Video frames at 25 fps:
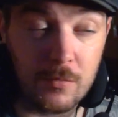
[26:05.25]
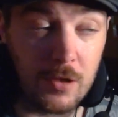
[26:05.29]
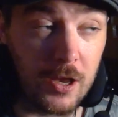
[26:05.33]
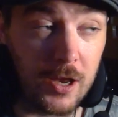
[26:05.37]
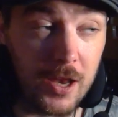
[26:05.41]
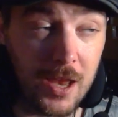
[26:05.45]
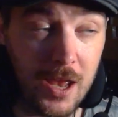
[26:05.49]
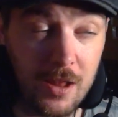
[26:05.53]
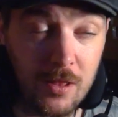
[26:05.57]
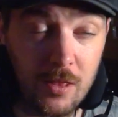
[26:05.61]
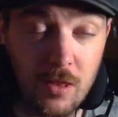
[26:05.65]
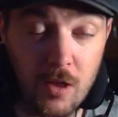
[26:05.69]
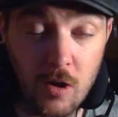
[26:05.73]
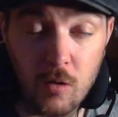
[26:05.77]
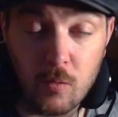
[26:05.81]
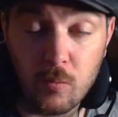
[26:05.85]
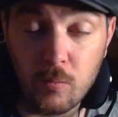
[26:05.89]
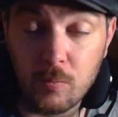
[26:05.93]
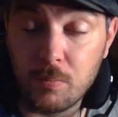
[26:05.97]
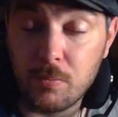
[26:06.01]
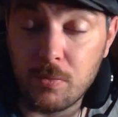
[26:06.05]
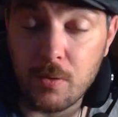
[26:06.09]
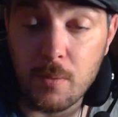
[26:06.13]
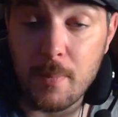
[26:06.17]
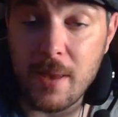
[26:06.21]
Again, though,
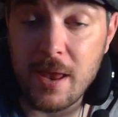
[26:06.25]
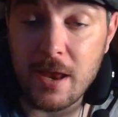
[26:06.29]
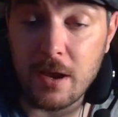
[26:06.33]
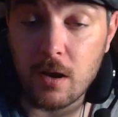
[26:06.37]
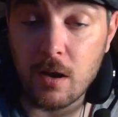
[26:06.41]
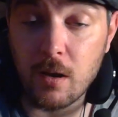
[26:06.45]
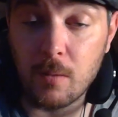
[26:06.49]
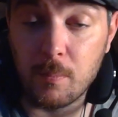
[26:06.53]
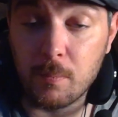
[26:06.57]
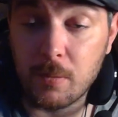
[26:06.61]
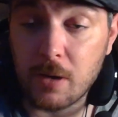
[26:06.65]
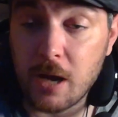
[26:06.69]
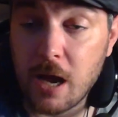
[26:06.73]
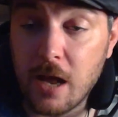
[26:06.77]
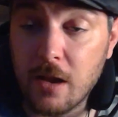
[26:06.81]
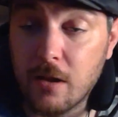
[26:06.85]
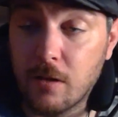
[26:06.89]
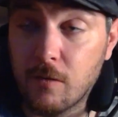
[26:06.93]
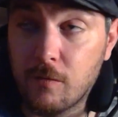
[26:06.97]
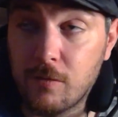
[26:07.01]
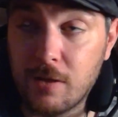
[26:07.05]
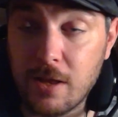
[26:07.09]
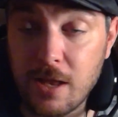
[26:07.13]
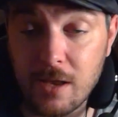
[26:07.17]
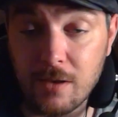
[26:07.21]
the makeup kind
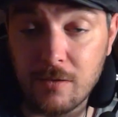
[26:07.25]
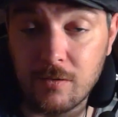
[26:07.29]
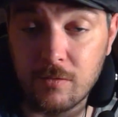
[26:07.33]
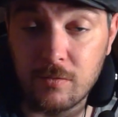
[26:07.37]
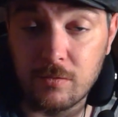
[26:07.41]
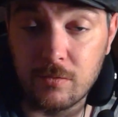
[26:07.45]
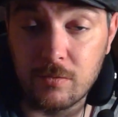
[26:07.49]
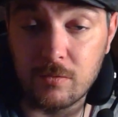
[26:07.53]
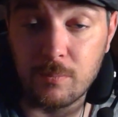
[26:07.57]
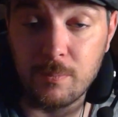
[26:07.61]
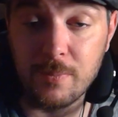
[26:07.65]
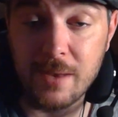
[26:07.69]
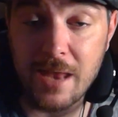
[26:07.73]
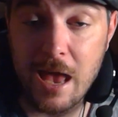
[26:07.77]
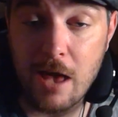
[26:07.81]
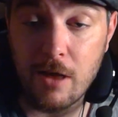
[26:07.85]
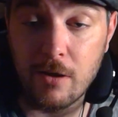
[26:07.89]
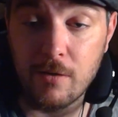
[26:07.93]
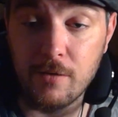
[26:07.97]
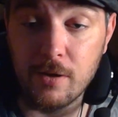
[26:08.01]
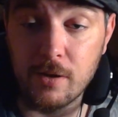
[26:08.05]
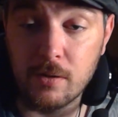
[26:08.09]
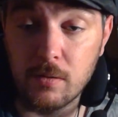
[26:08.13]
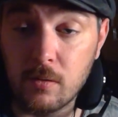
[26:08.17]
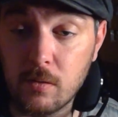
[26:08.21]
of takes me out
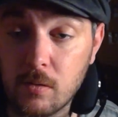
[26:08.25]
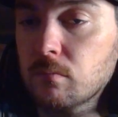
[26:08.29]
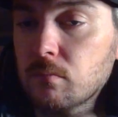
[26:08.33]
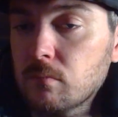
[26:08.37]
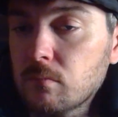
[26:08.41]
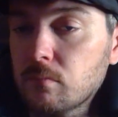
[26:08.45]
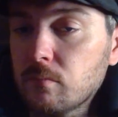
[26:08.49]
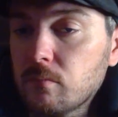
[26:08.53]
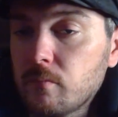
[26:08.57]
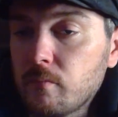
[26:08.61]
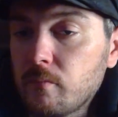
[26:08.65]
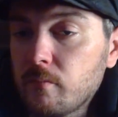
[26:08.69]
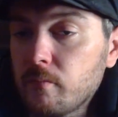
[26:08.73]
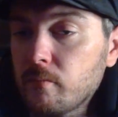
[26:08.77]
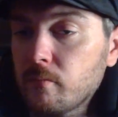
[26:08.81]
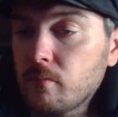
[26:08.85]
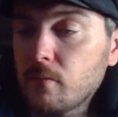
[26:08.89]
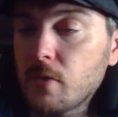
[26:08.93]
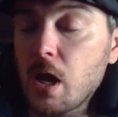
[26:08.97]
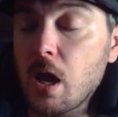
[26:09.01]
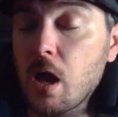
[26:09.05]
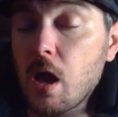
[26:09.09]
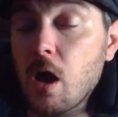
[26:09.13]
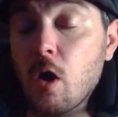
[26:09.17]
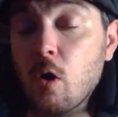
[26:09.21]
of it.
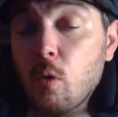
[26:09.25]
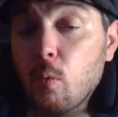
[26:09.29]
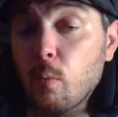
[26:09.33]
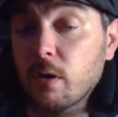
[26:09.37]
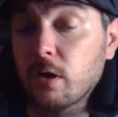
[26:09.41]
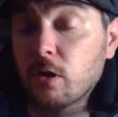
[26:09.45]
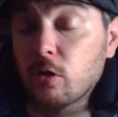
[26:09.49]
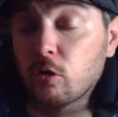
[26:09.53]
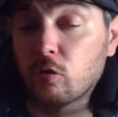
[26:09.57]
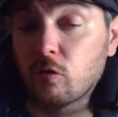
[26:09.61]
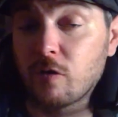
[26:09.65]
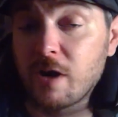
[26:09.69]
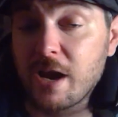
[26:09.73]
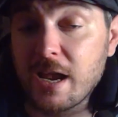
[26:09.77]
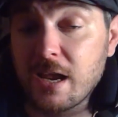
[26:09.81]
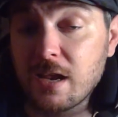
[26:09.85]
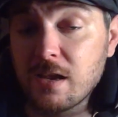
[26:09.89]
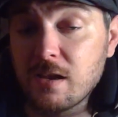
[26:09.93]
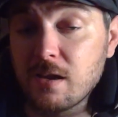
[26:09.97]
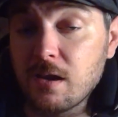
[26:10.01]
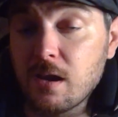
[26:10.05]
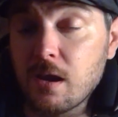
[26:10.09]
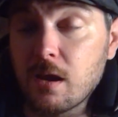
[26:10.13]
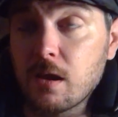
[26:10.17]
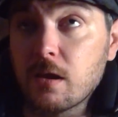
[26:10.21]
When
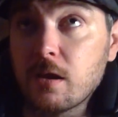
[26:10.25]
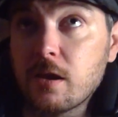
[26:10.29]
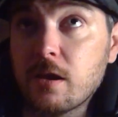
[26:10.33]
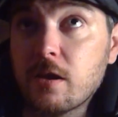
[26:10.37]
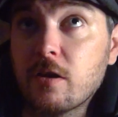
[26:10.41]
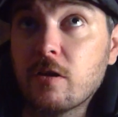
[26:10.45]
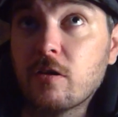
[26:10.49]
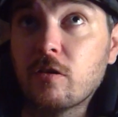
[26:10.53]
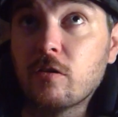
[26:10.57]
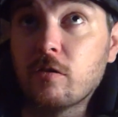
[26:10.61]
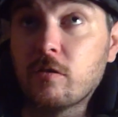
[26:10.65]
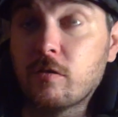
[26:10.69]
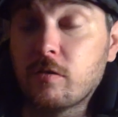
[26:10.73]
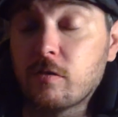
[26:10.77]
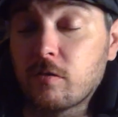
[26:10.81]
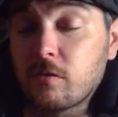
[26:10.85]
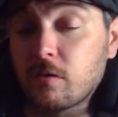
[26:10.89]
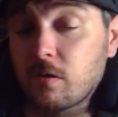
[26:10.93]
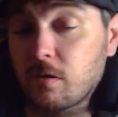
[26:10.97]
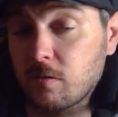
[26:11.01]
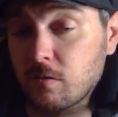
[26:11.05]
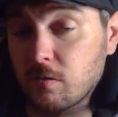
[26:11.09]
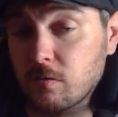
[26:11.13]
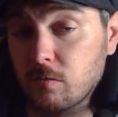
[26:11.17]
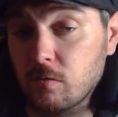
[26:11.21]
Lorraine hears
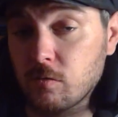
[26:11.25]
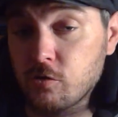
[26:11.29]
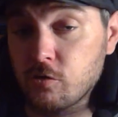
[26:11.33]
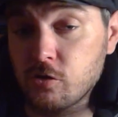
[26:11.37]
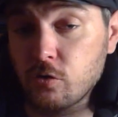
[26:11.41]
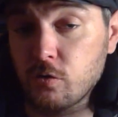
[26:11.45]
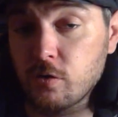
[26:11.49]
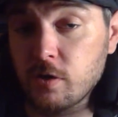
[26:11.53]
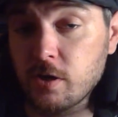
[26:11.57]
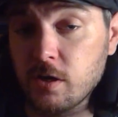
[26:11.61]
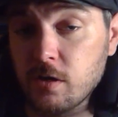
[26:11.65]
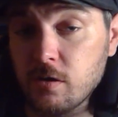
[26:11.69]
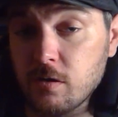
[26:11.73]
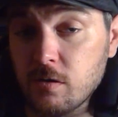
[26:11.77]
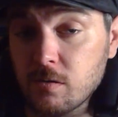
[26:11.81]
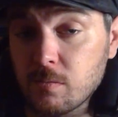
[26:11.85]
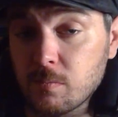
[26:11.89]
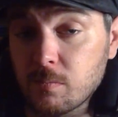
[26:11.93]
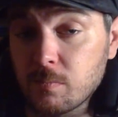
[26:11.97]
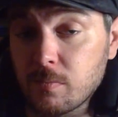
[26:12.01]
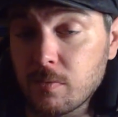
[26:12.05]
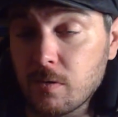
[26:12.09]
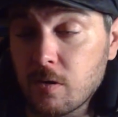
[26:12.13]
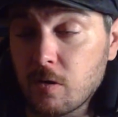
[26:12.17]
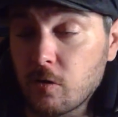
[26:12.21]
Judy,
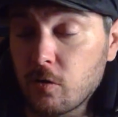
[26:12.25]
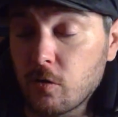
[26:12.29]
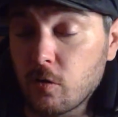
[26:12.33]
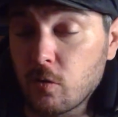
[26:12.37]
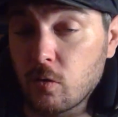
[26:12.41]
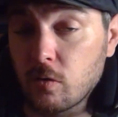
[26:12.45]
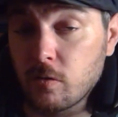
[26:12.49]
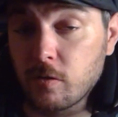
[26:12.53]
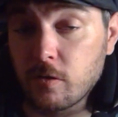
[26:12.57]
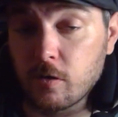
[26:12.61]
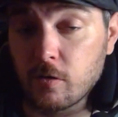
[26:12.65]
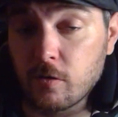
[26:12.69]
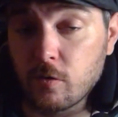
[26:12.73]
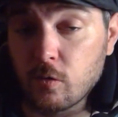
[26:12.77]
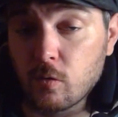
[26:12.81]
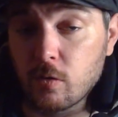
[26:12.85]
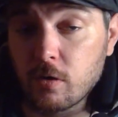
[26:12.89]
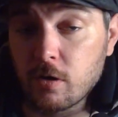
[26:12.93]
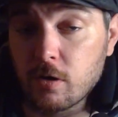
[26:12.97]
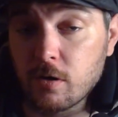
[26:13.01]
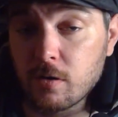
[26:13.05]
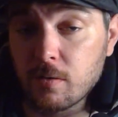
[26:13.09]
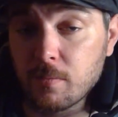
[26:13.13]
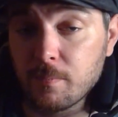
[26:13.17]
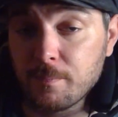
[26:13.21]
their
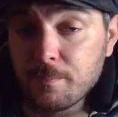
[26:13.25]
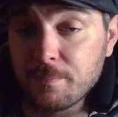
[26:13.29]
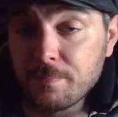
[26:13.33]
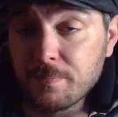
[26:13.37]
daughter,